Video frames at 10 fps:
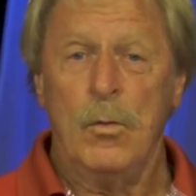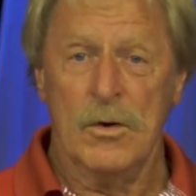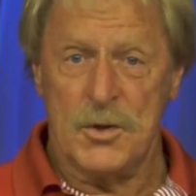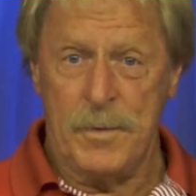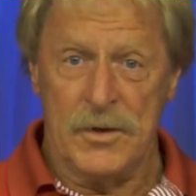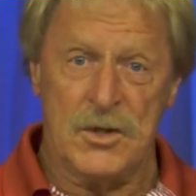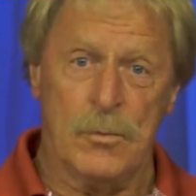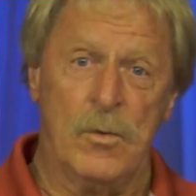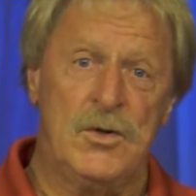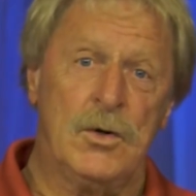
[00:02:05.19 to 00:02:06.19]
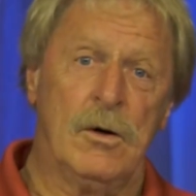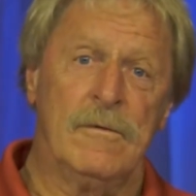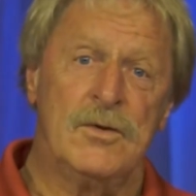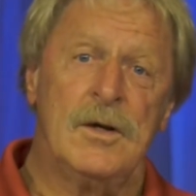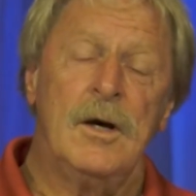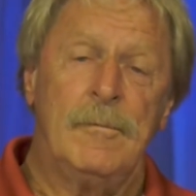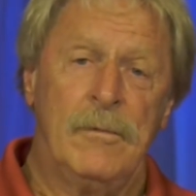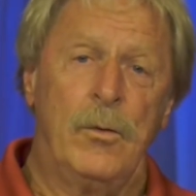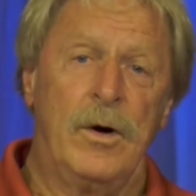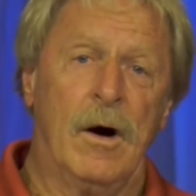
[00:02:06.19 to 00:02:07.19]
We'll spend some reserves,
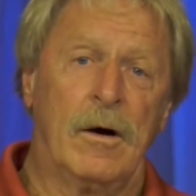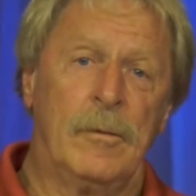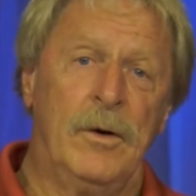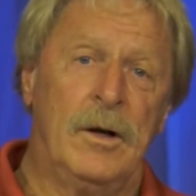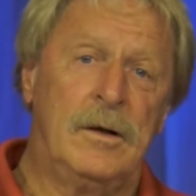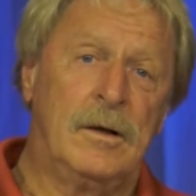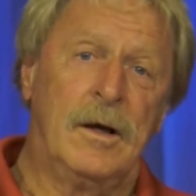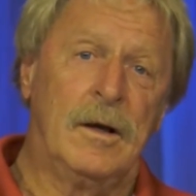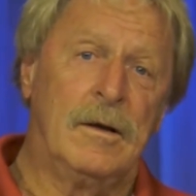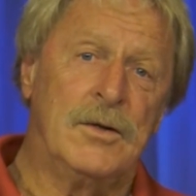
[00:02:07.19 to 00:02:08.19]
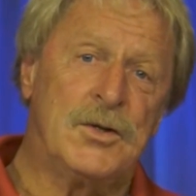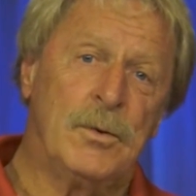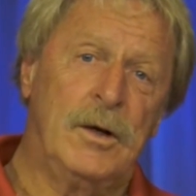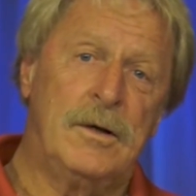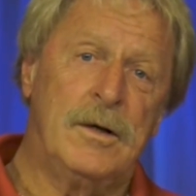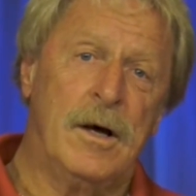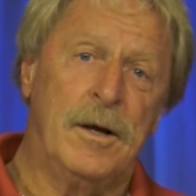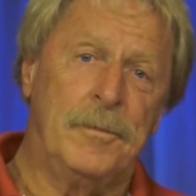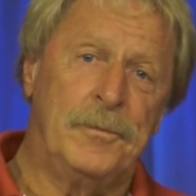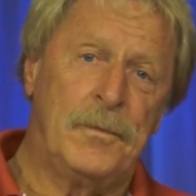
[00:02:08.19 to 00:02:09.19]
but we are committed to getting the street
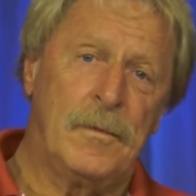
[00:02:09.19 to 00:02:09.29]
done.